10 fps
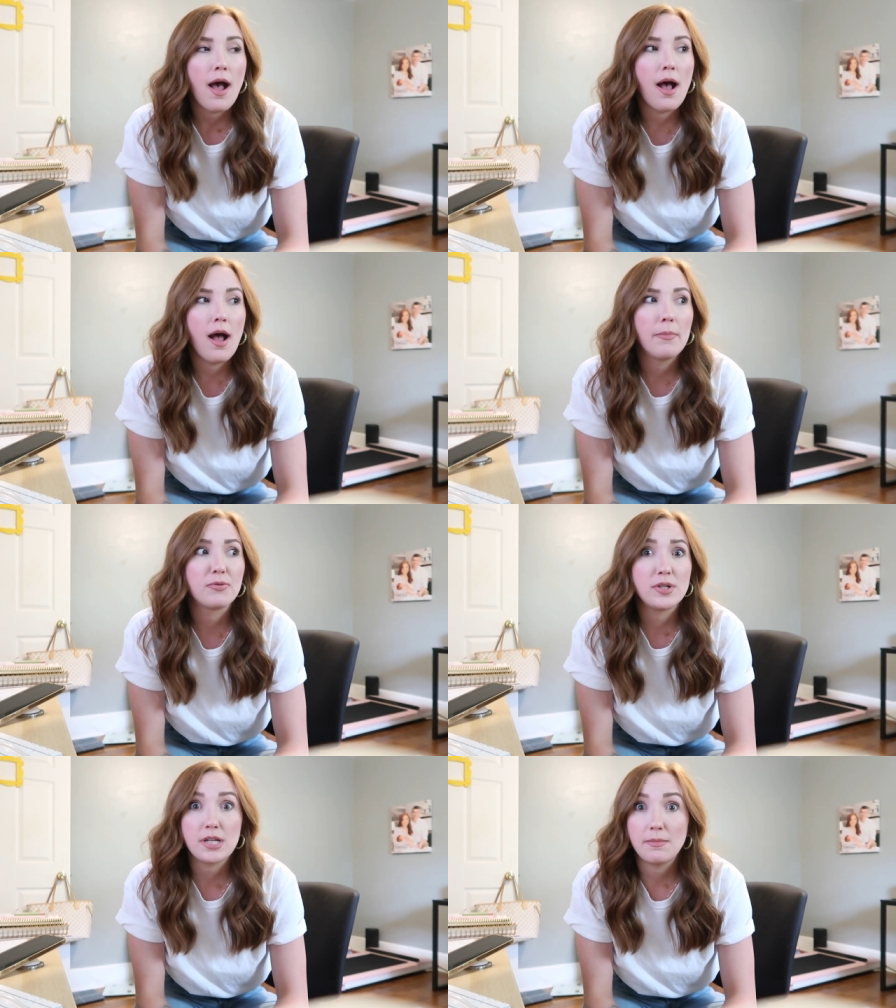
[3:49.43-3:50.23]
um,
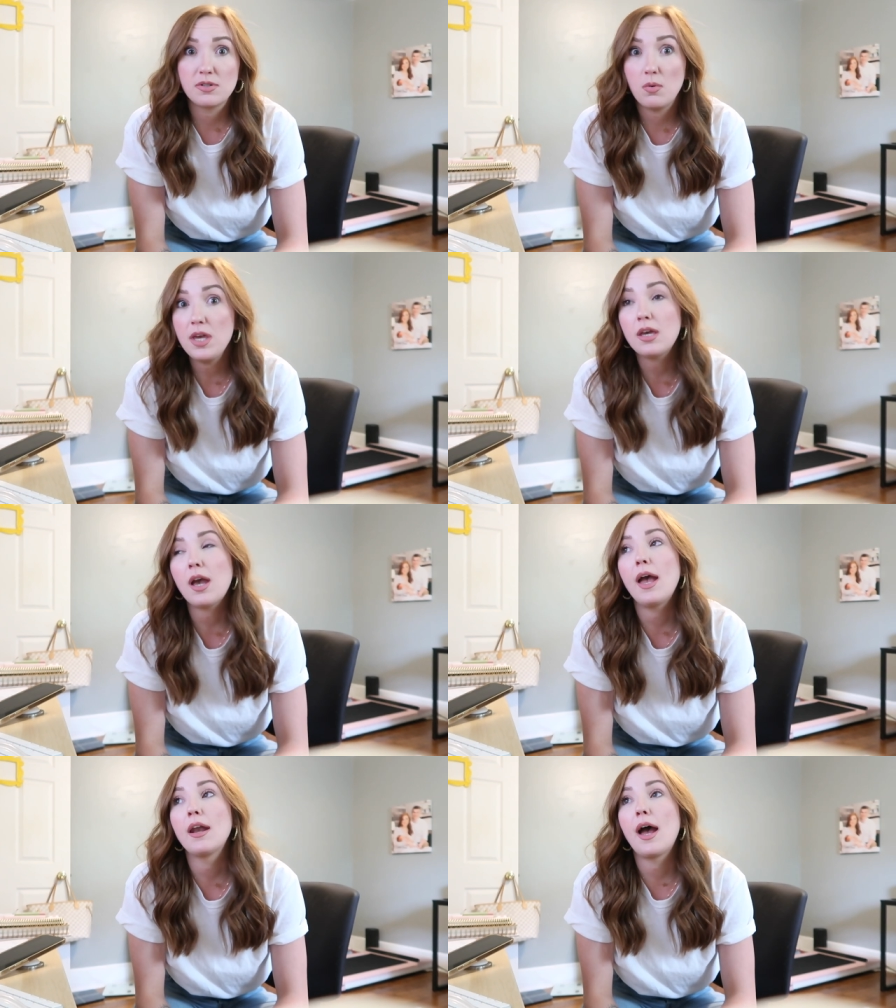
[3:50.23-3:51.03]
three times a week,
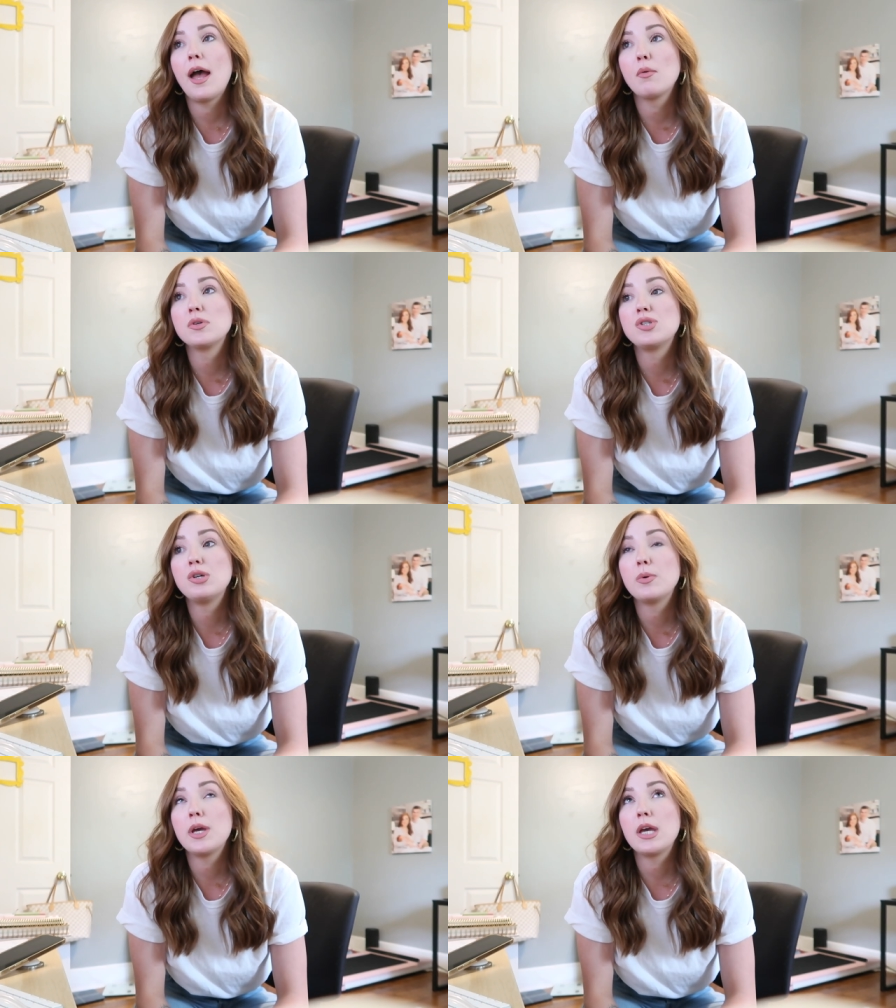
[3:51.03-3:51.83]
and I was
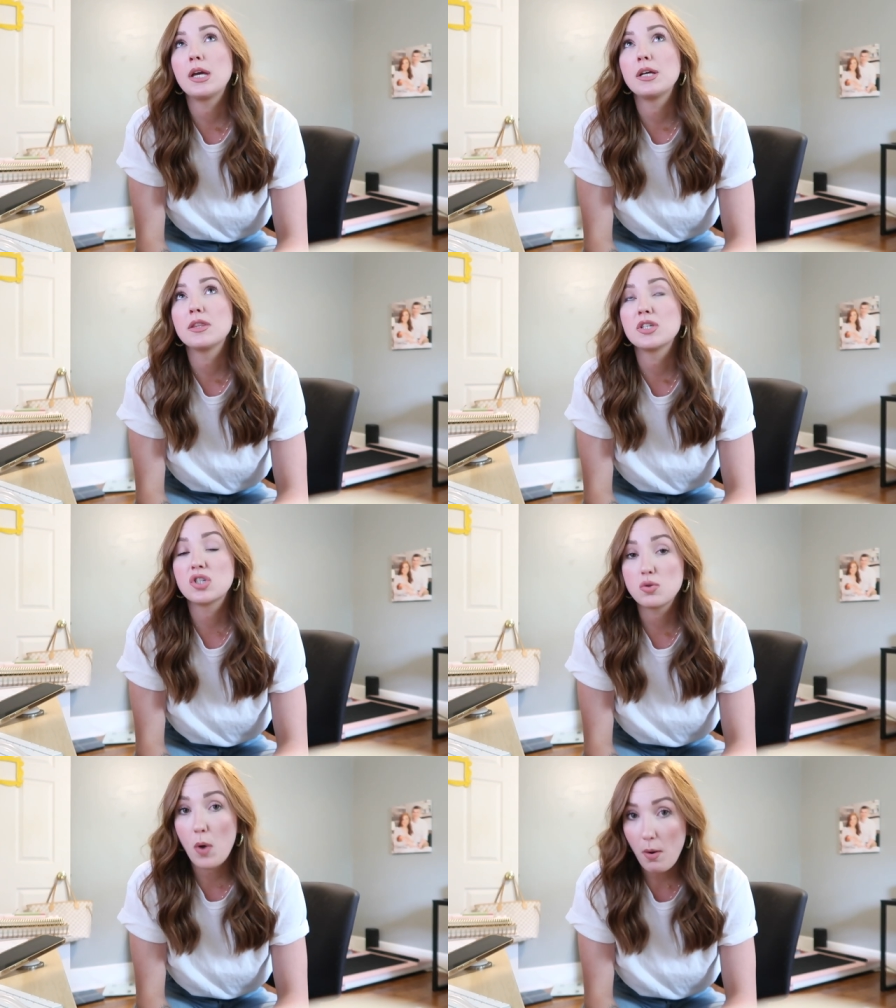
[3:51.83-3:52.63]
doing the
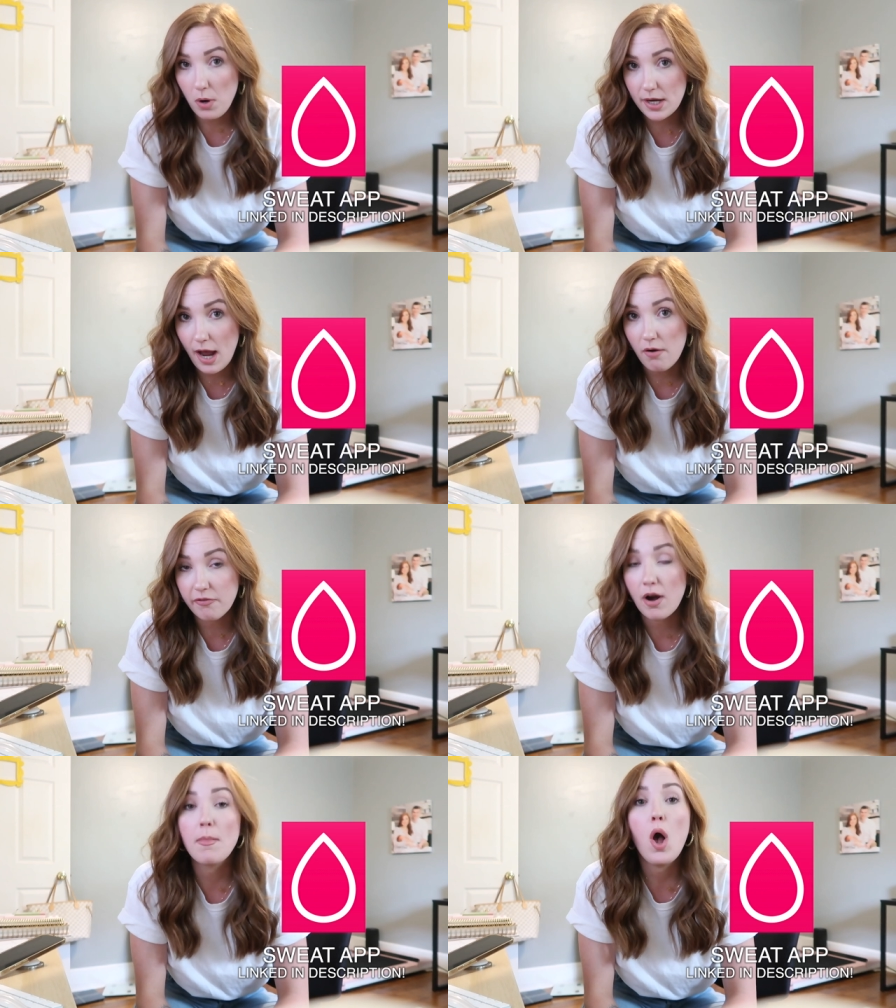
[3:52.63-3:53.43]
sweat workout
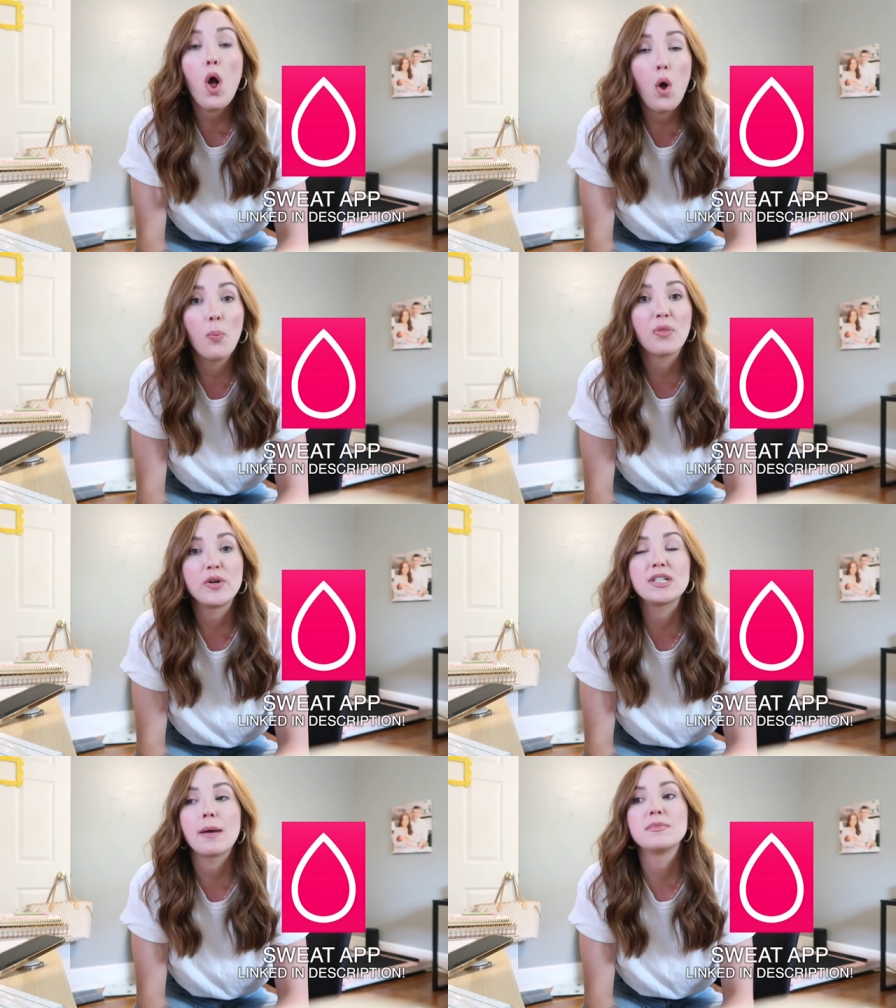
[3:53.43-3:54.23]
from home
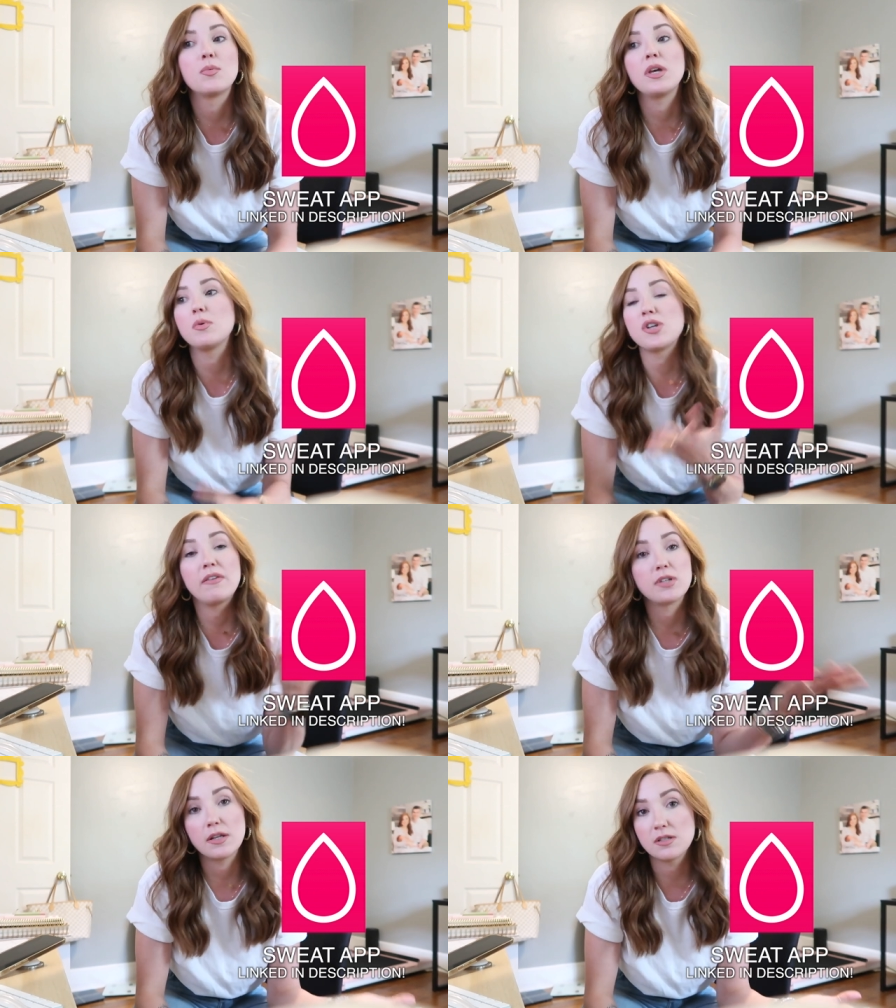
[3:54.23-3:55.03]
three times a week, which
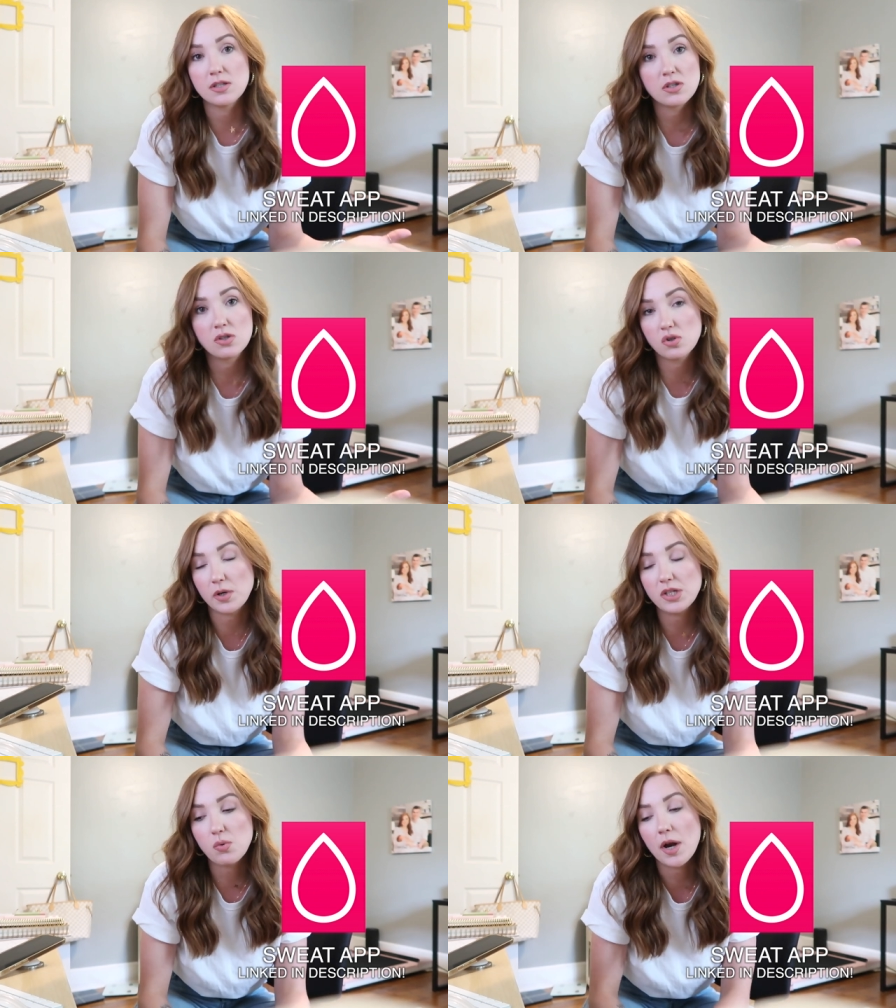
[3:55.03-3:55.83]
I've done since
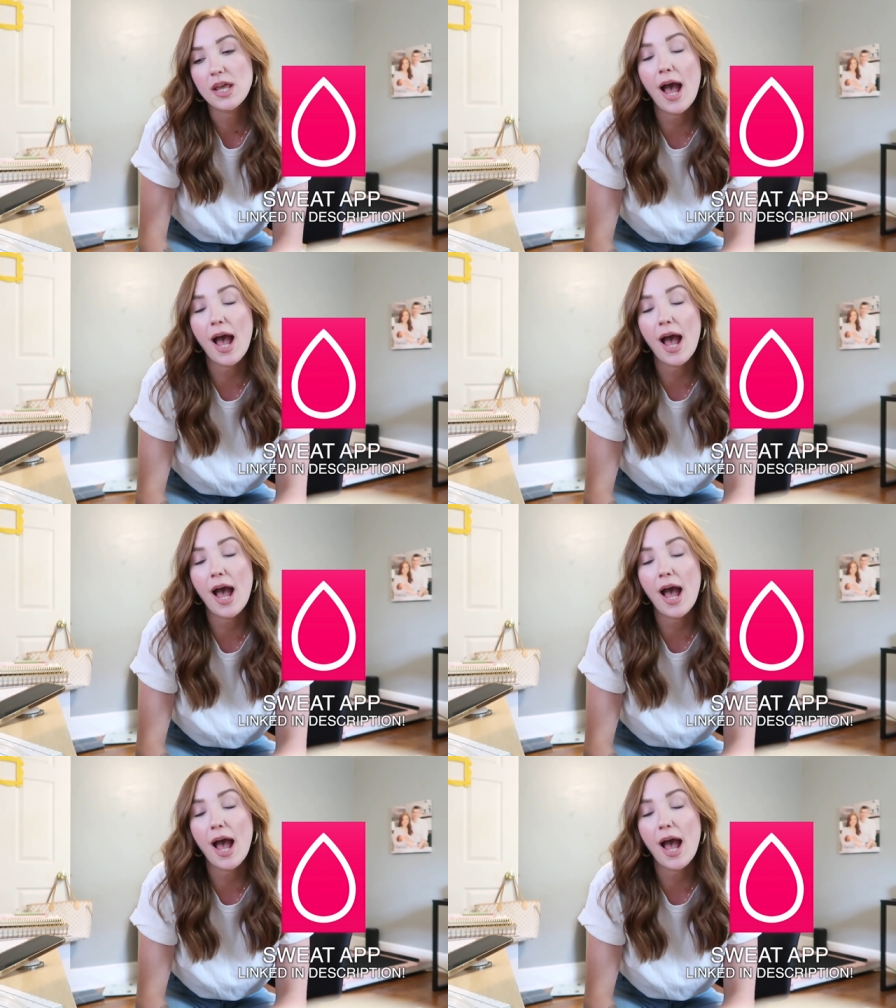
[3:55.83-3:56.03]
2020.